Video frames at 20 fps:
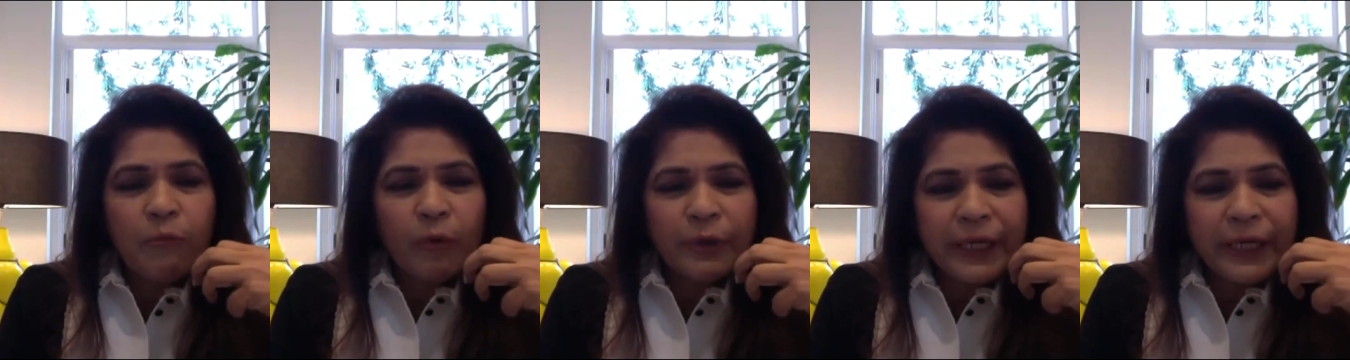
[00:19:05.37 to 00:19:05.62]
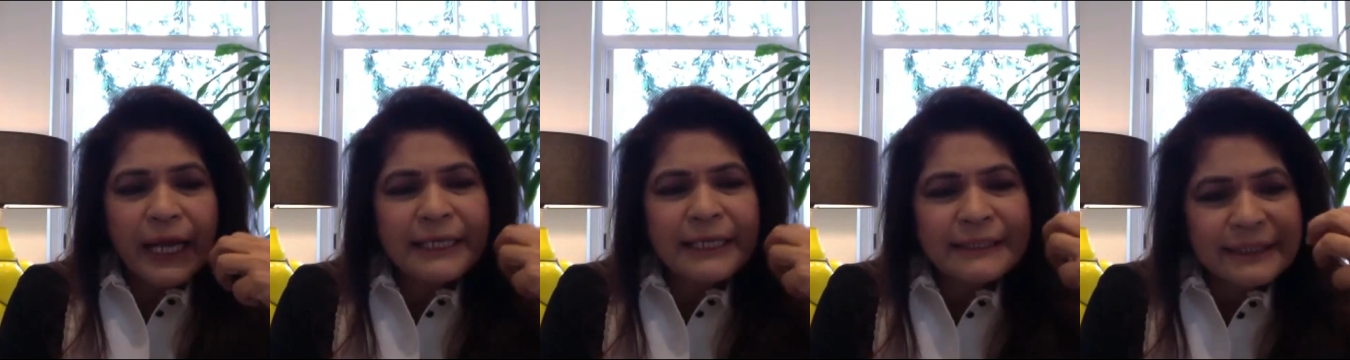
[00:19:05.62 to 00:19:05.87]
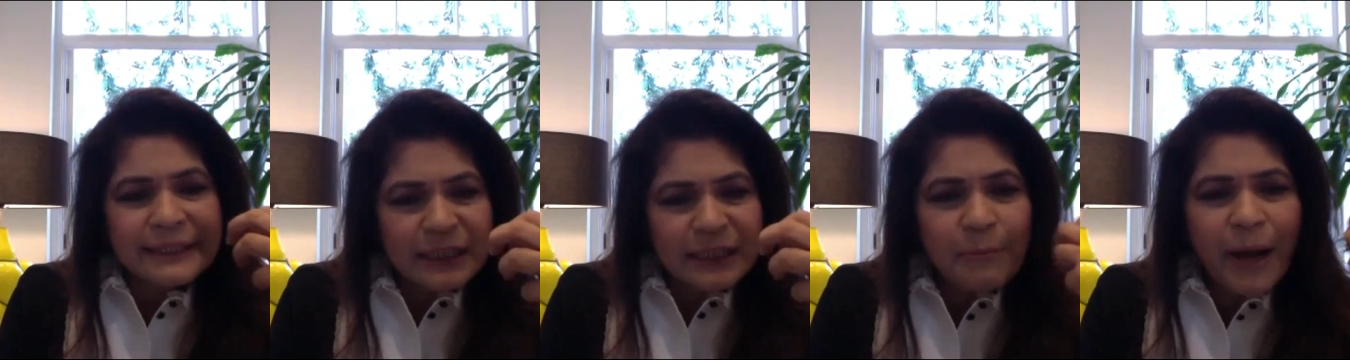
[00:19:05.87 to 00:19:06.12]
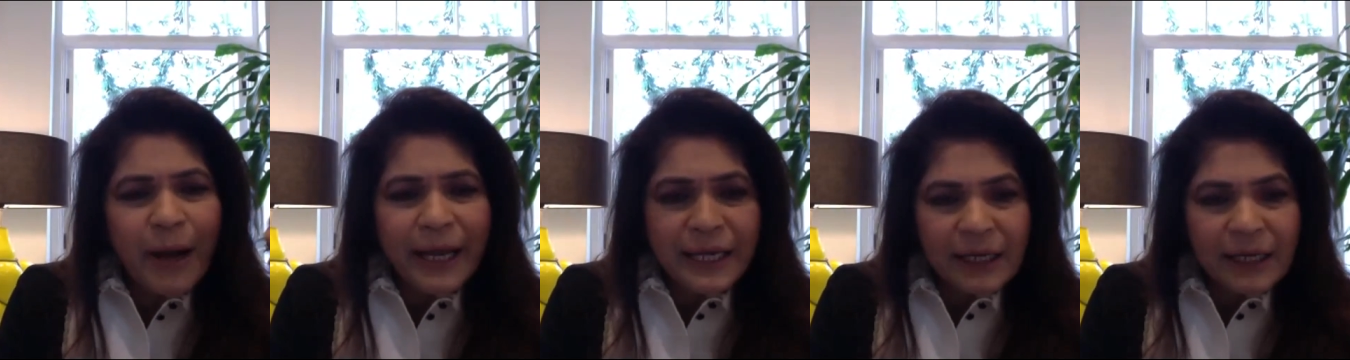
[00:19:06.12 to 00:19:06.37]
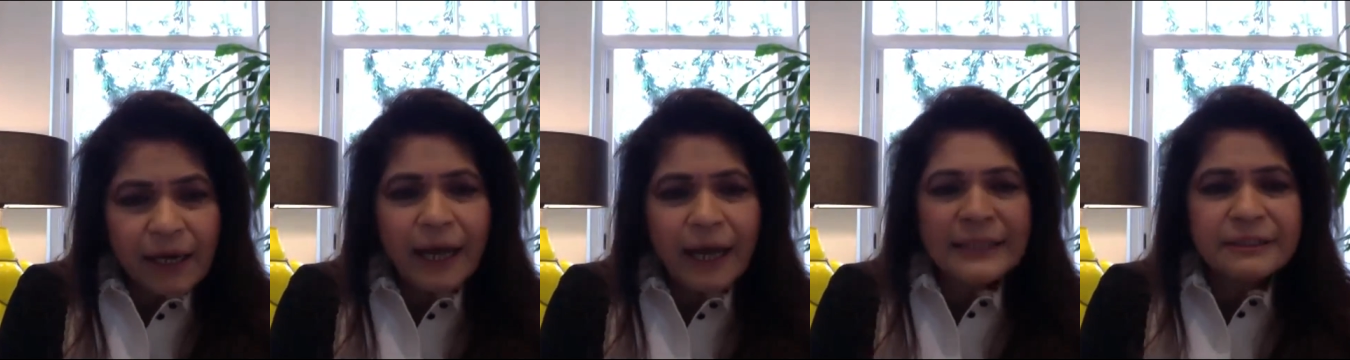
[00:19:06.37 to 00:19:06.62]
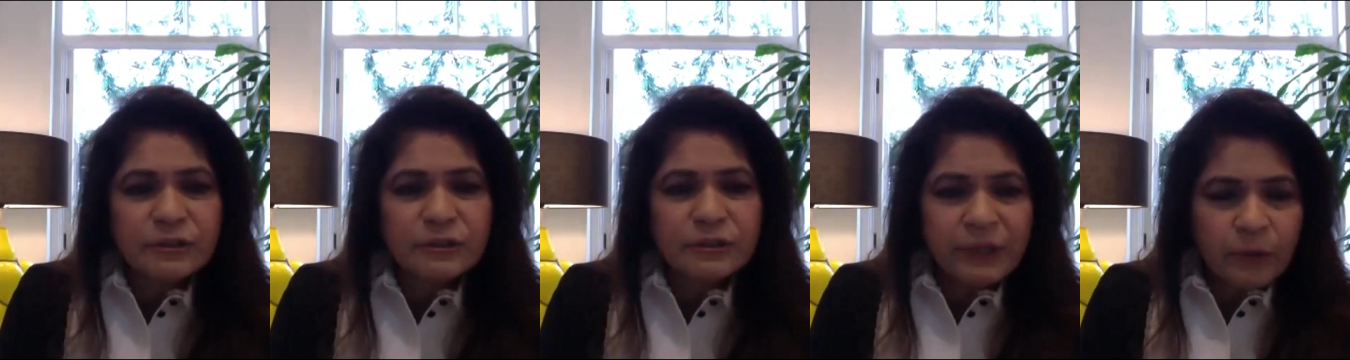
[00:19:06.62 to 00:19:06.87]
what I see my
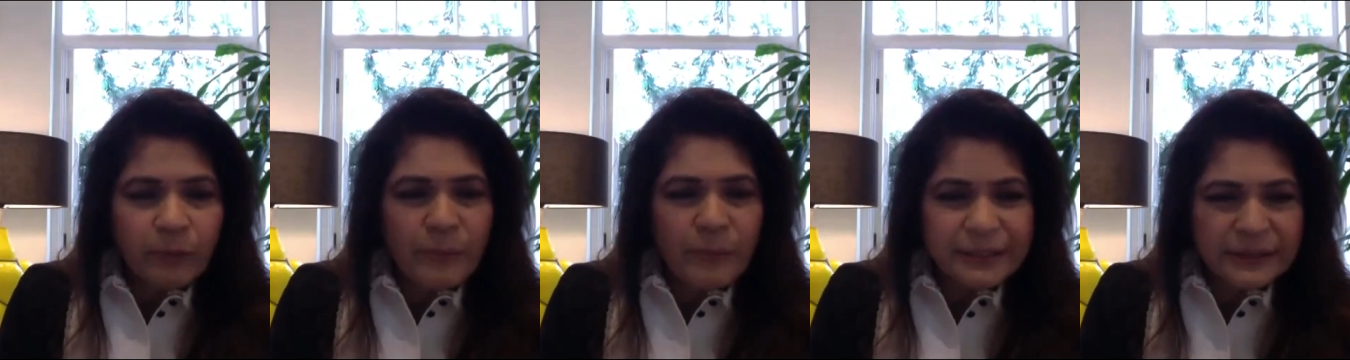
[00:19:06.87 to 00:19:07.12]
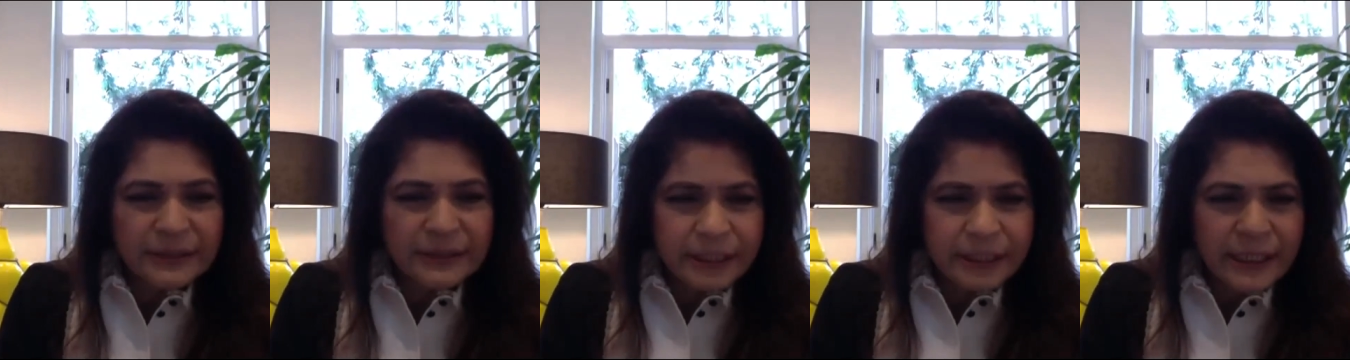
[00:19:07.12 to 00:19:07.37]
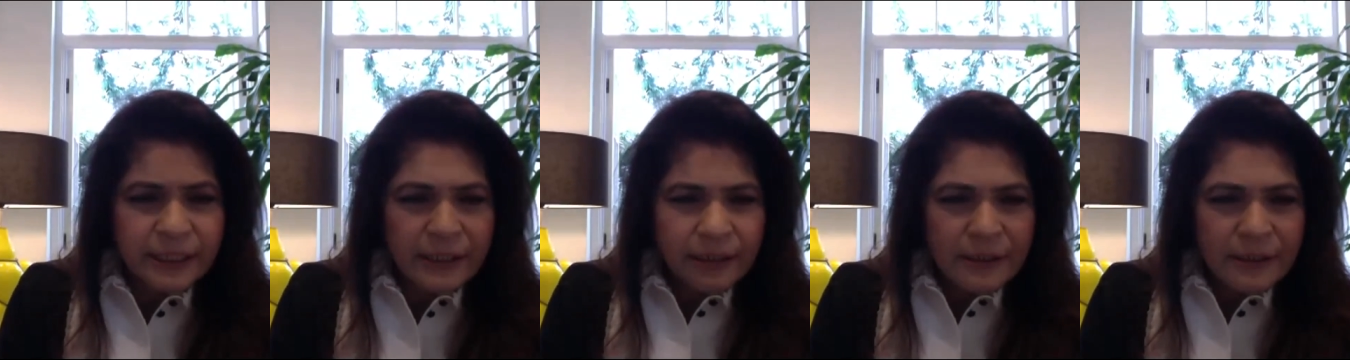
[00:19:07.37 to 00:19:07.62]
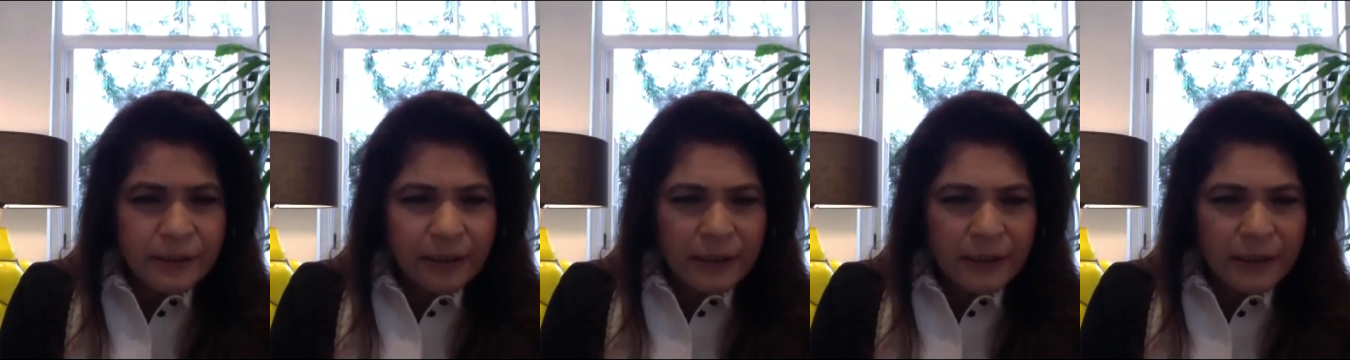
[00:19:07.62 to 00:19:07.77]
clients requesting